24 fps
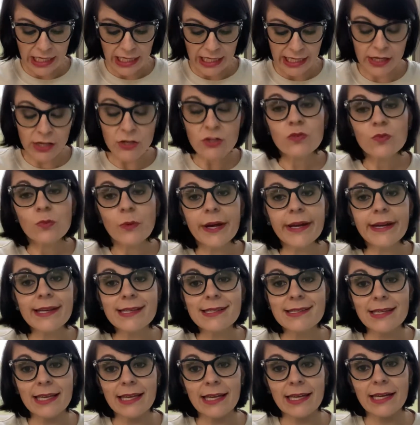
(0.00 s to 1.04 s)
here's what
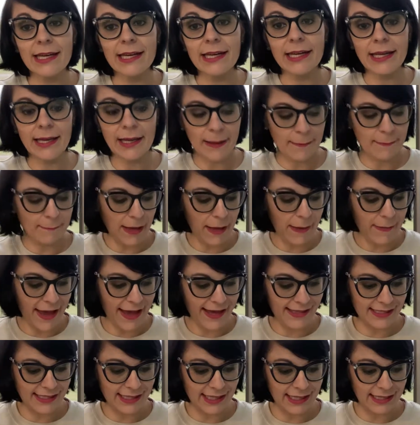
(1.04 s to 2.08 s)
is in my
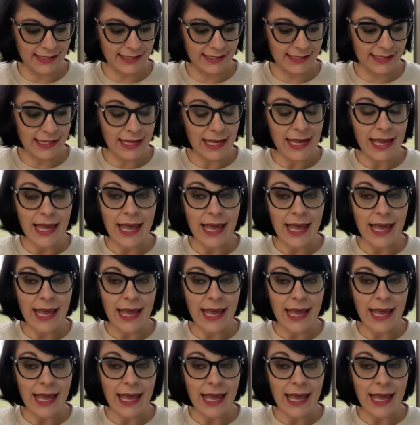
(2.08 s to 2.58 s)
basket.